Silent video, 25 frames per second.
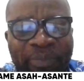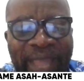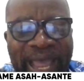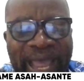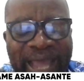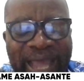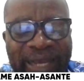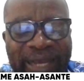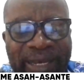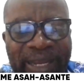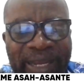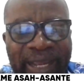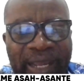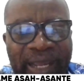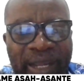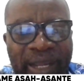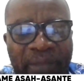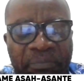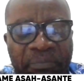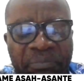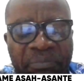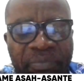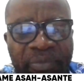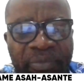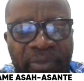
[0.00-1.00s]
and
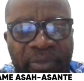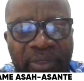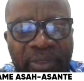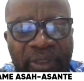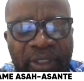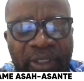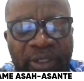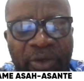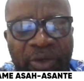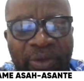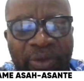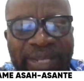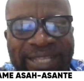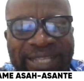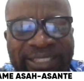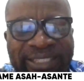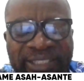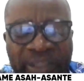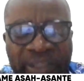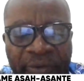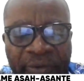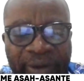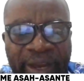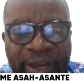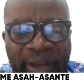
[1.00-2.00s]
um, you know, the
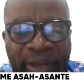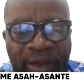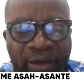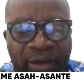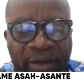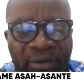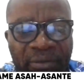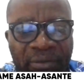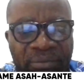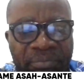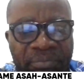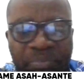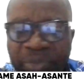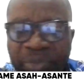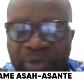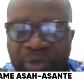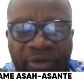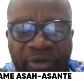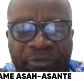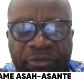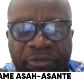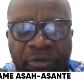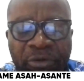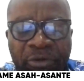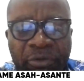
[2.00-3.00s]
serene,
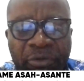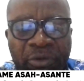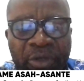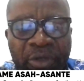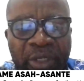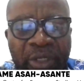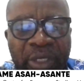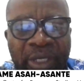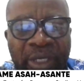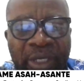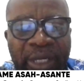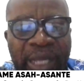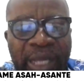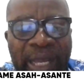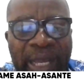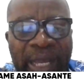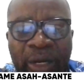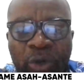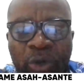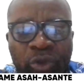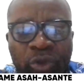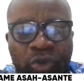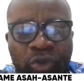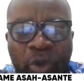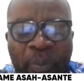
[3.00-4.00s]
beautiful.
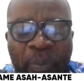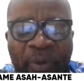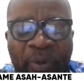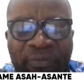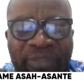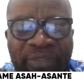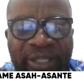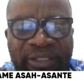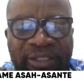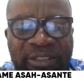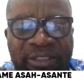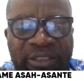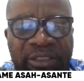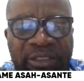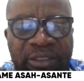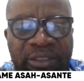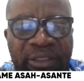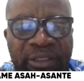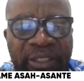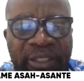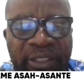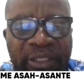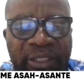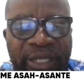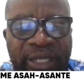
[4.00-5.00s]
On top of this,
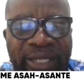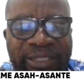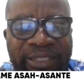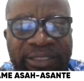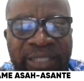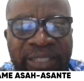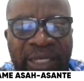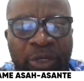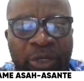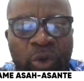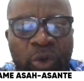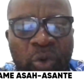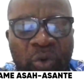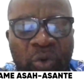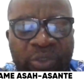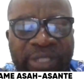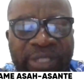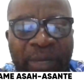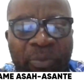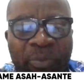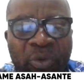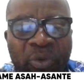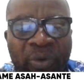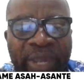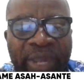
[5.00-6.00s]
is a
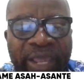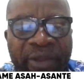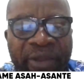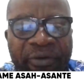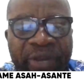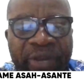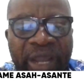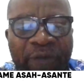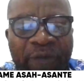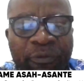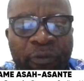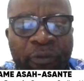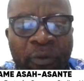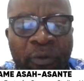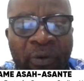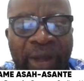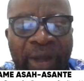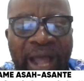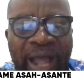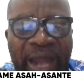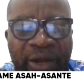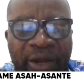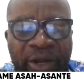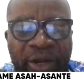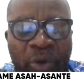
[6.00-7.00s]
notable area for
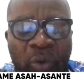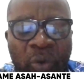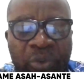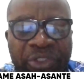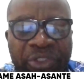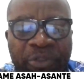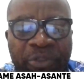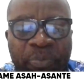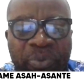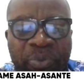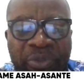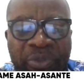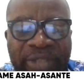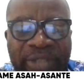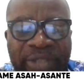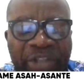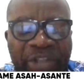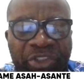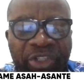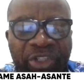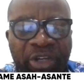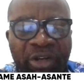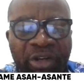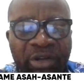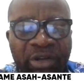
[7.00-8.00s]
agriculture
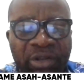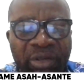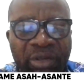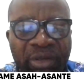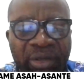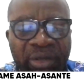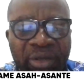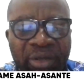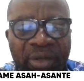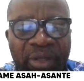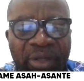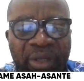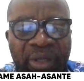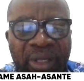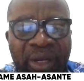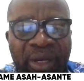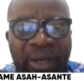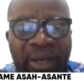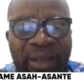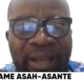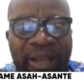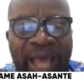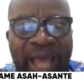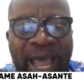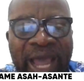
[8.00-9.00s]
production.
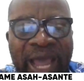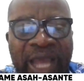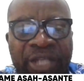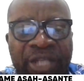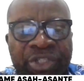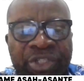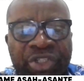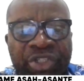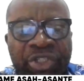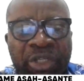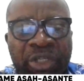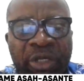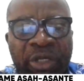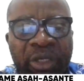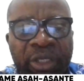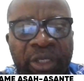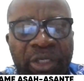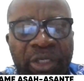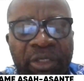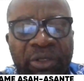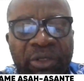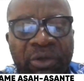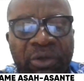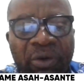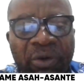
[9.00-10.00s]
Large,
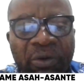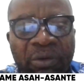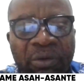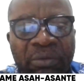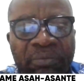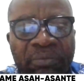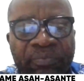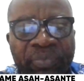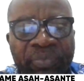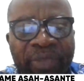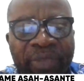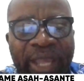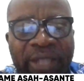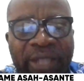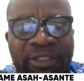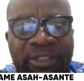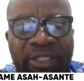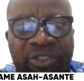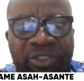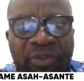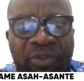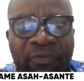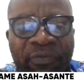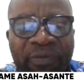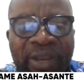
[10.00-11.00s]
you know,
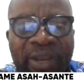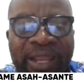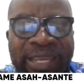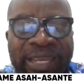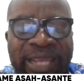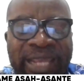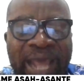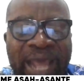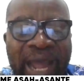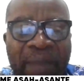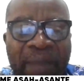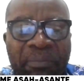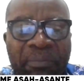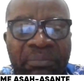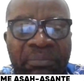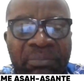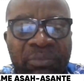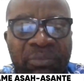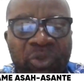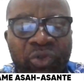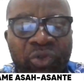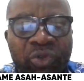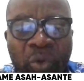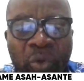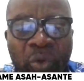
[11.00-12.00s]
hectares of yeah
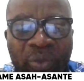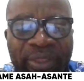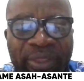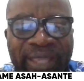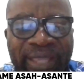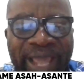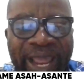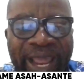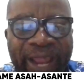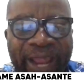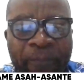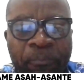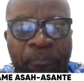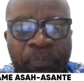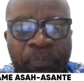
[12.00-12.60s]
grown there